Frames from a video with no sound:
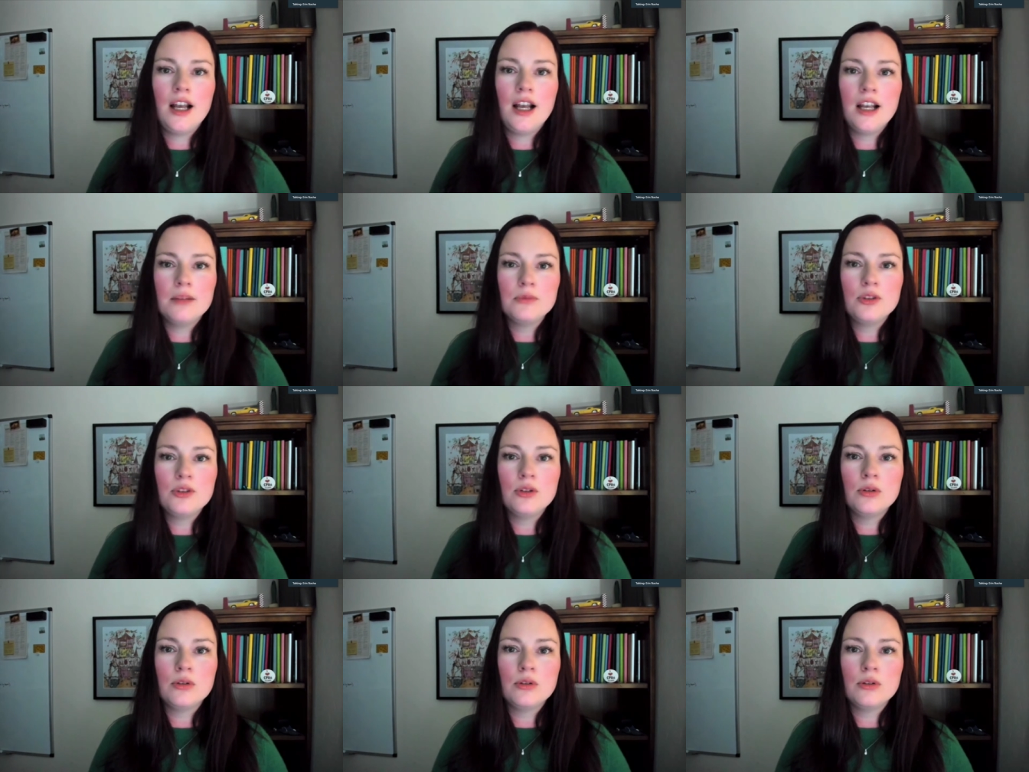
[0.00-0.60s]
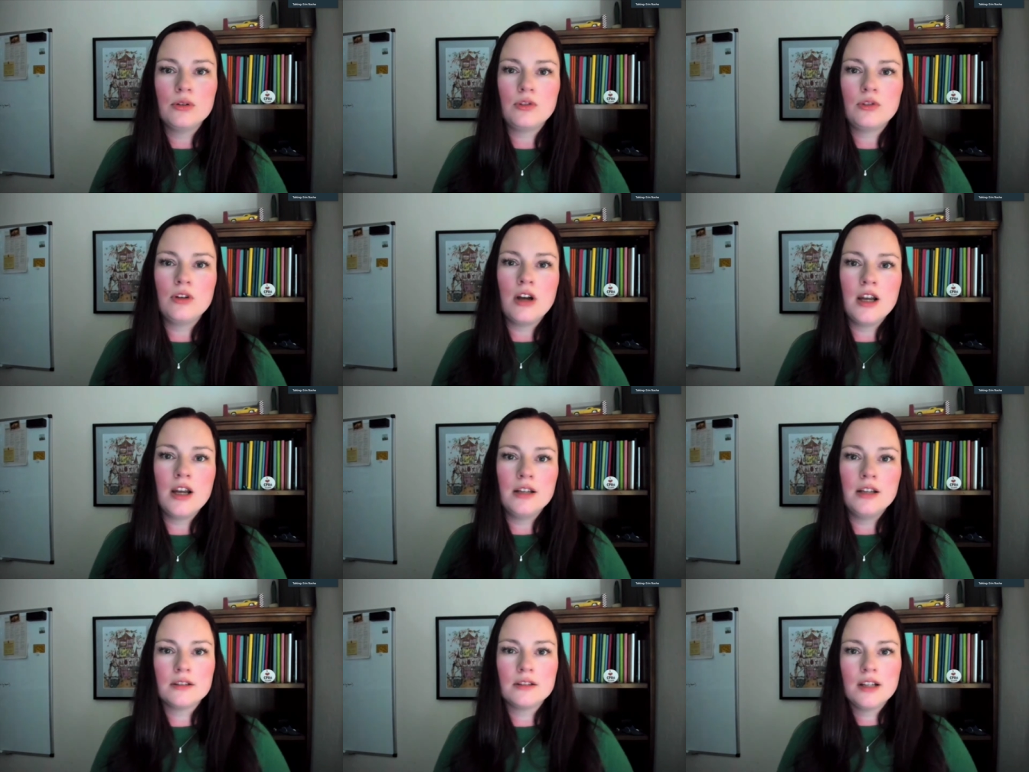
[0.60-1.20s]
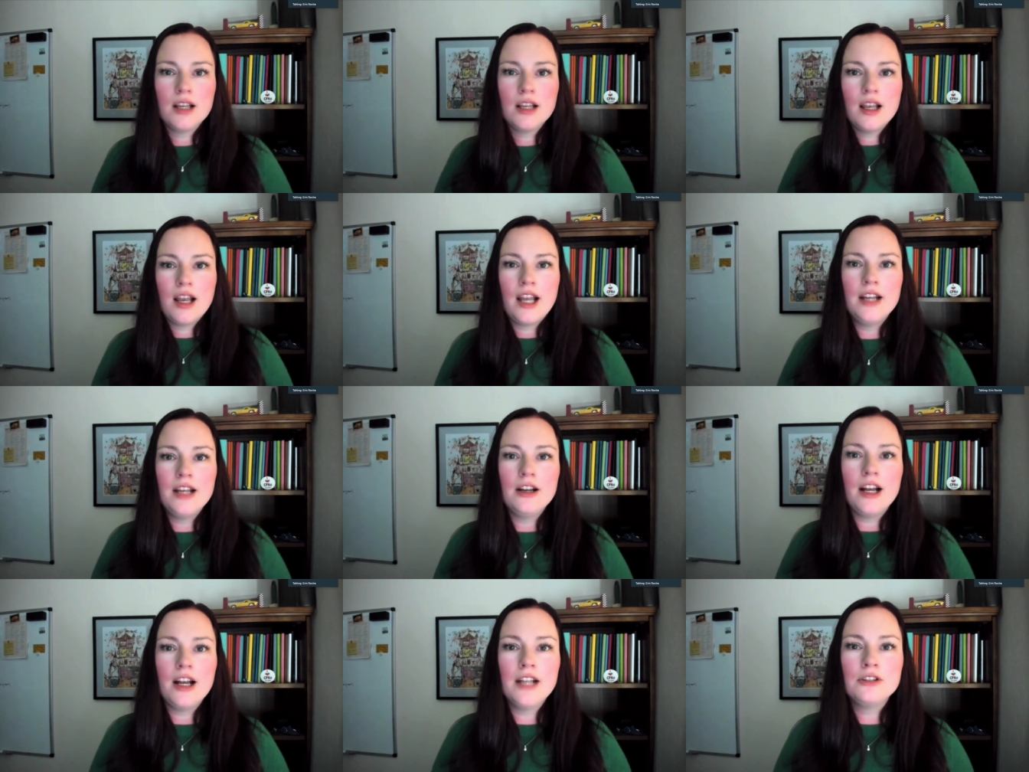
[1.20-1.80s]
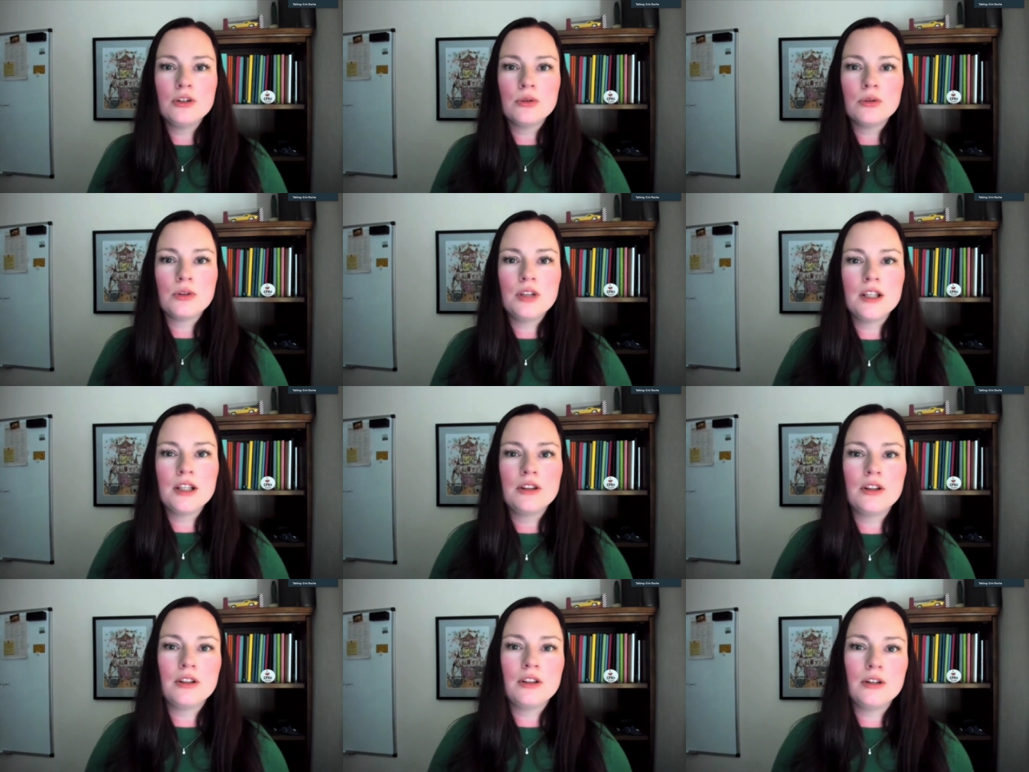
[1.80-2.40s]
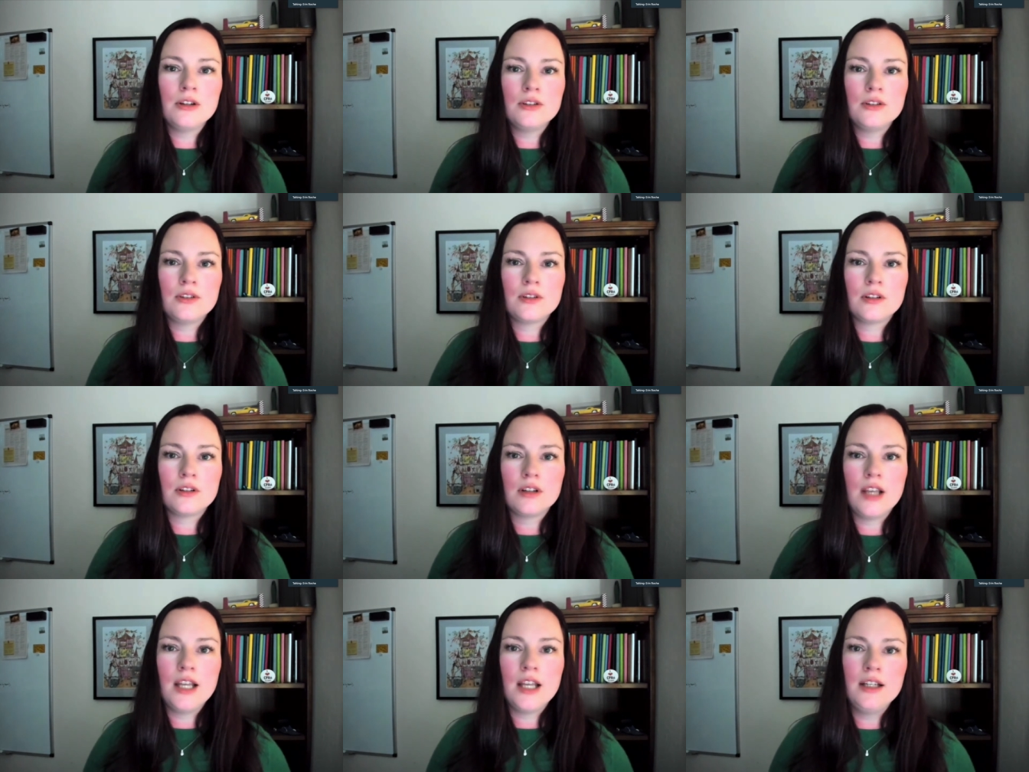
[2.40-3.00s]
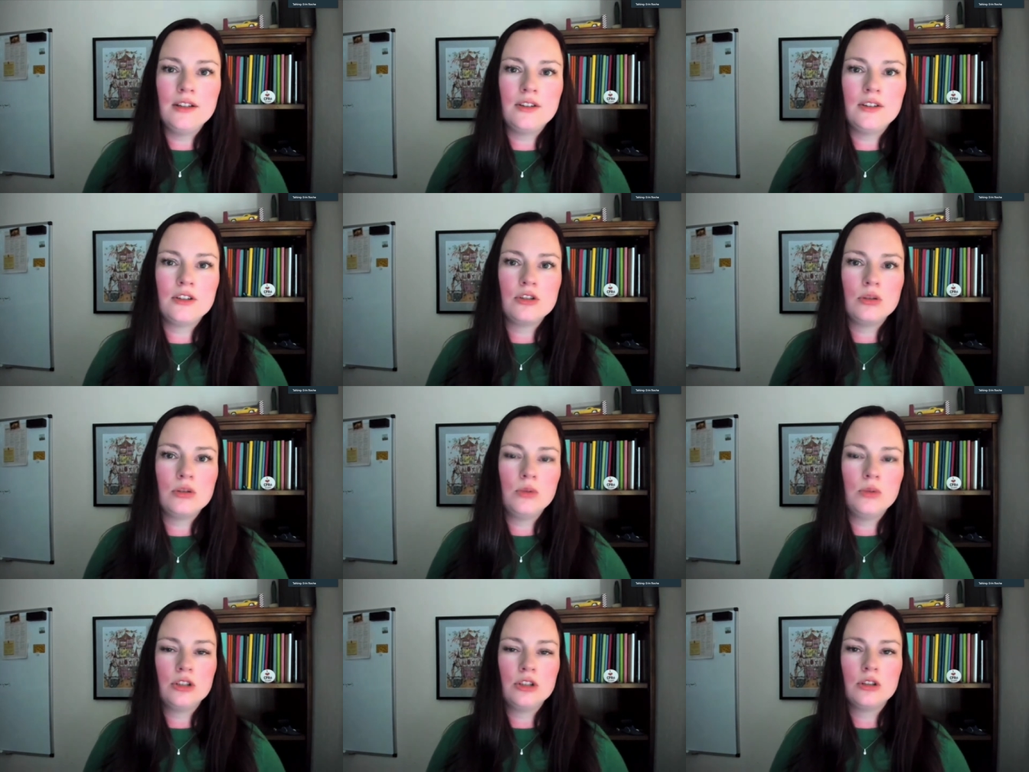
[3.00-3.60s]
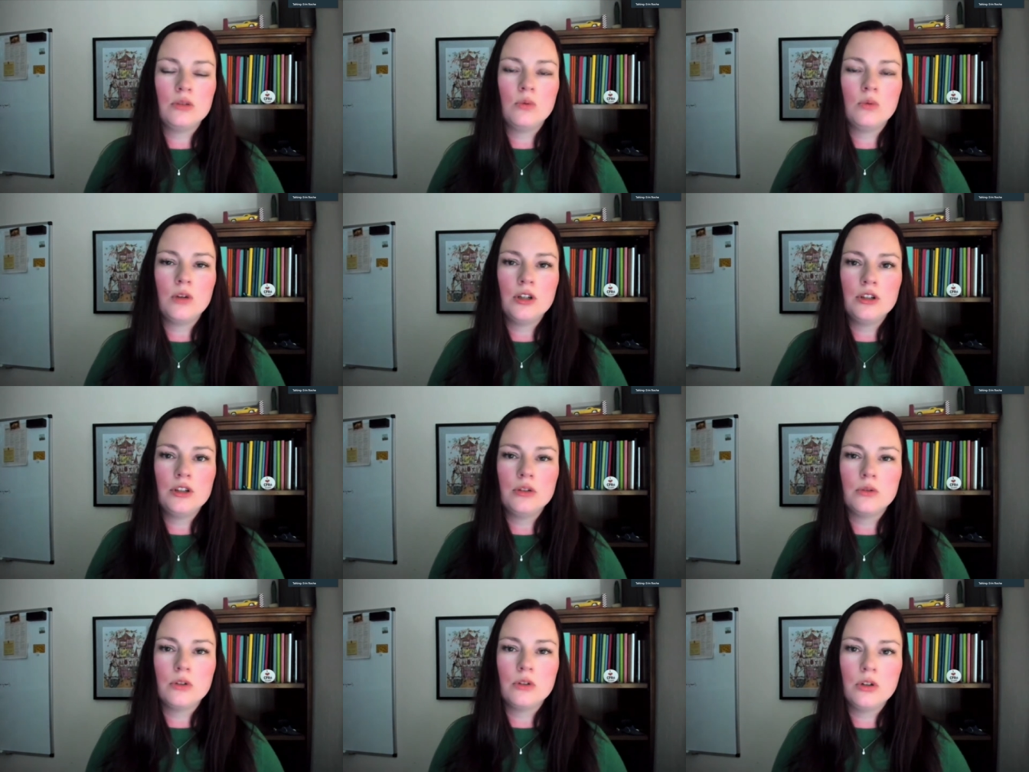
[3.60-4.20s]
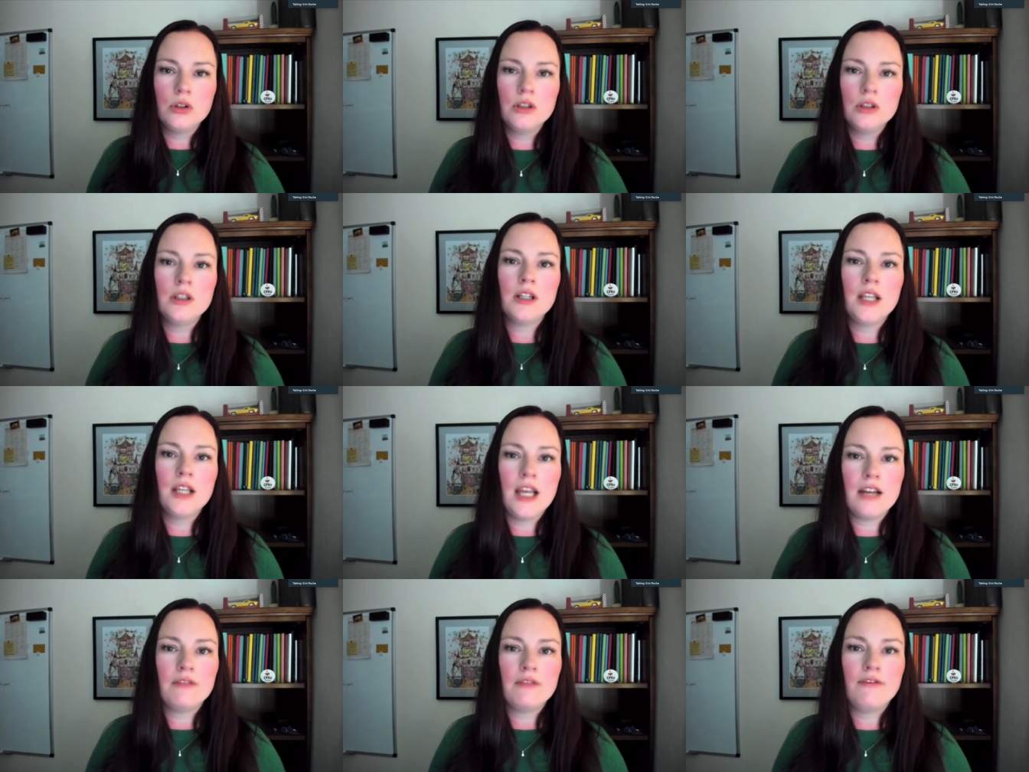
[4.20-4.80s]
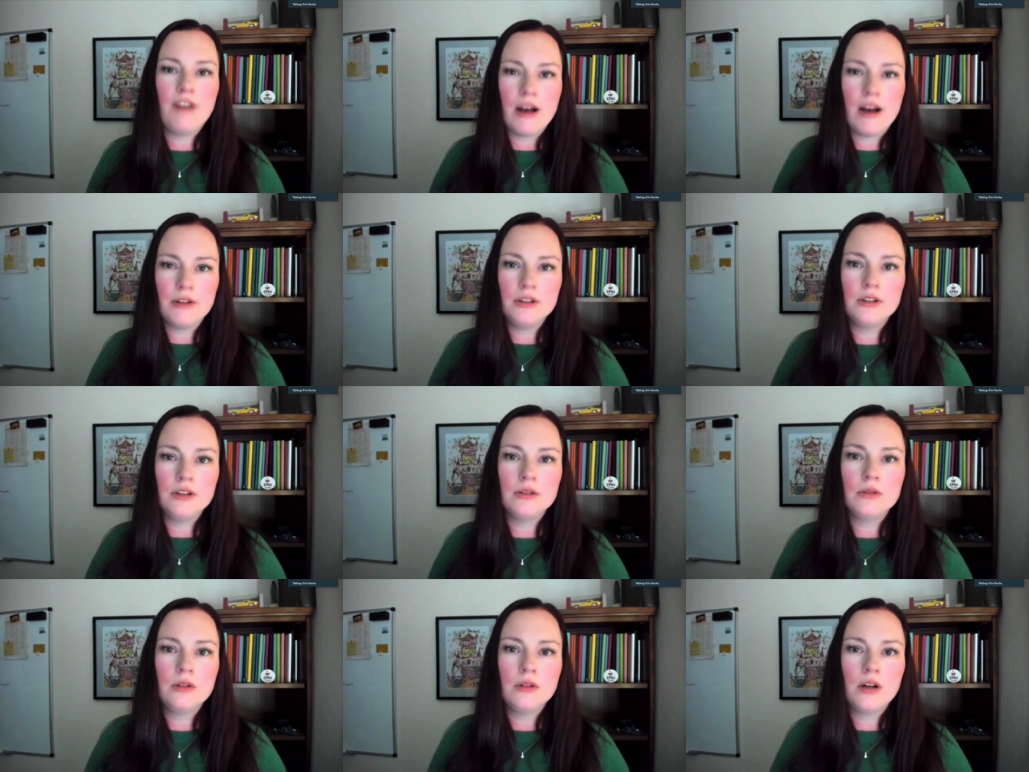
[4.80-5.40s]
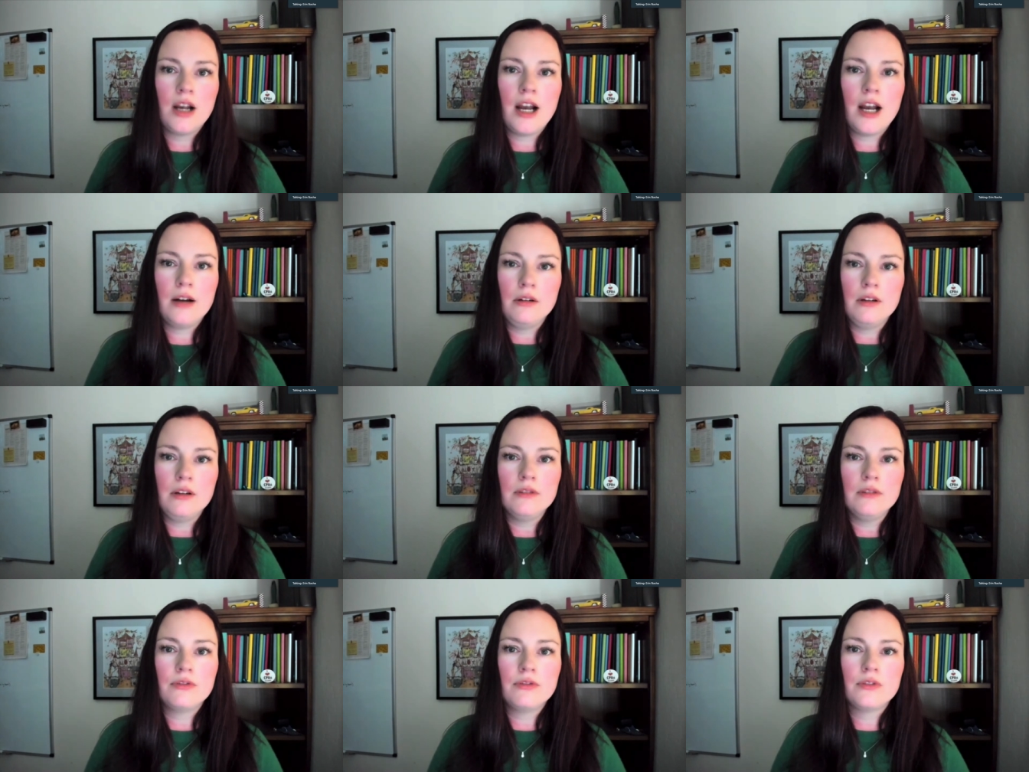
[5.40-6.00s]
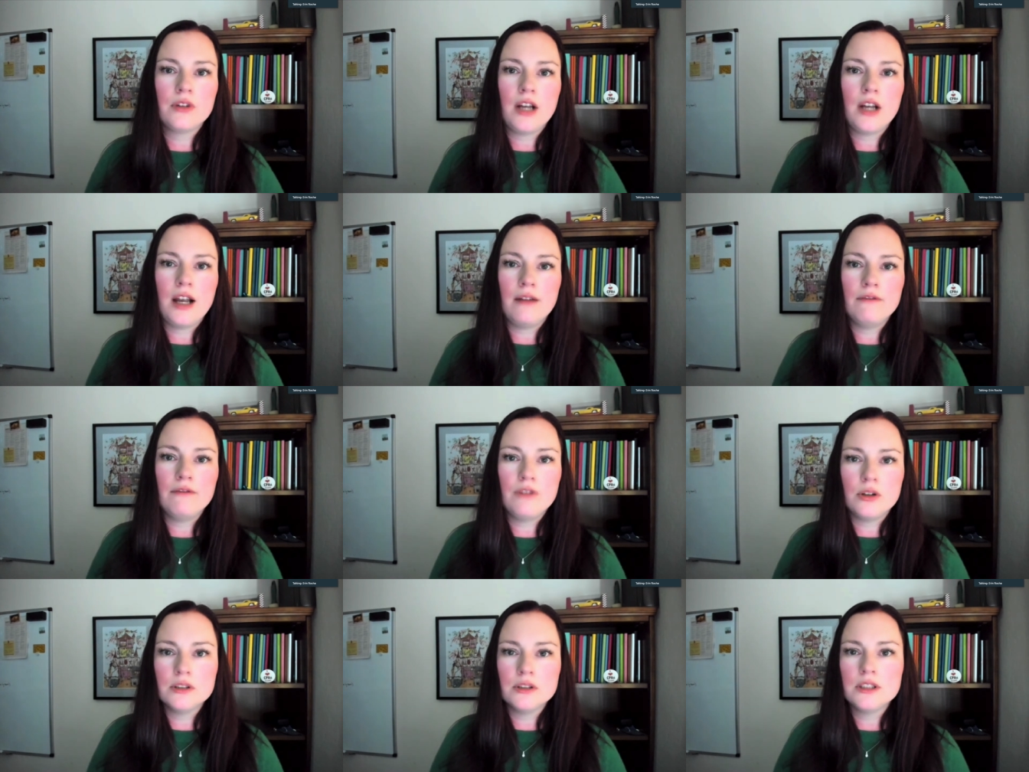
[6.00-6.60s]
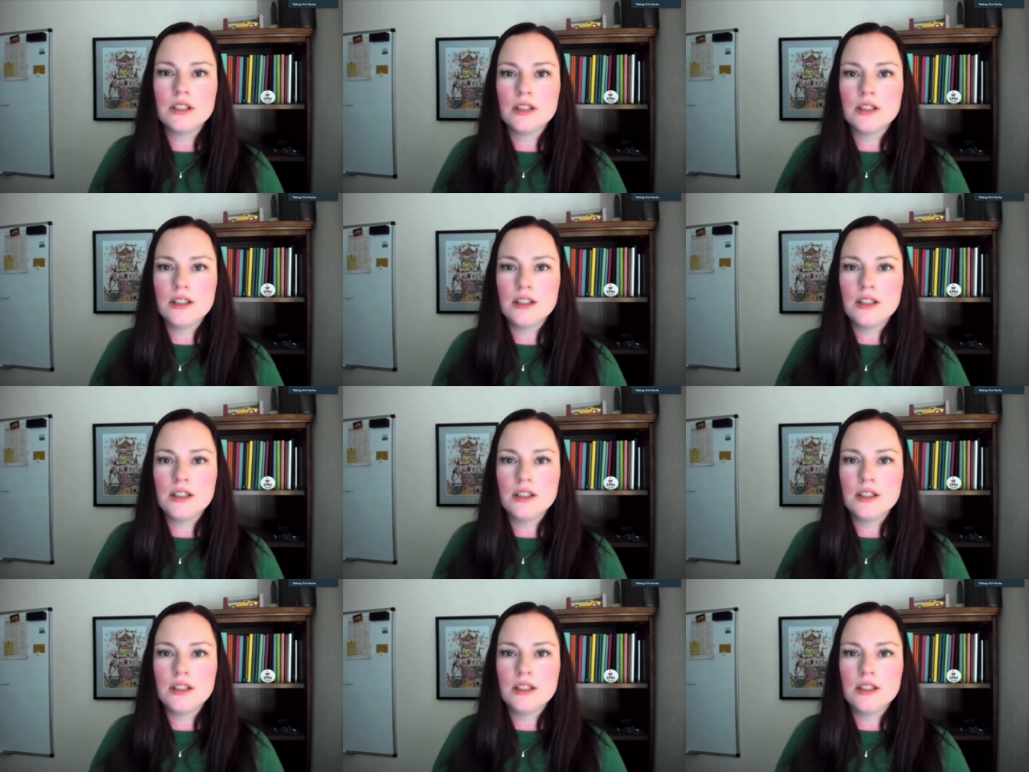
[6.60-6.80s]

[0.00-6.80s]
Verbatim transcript: So there's not, I don't think that there is any situation where you couldn't get value out of volunteering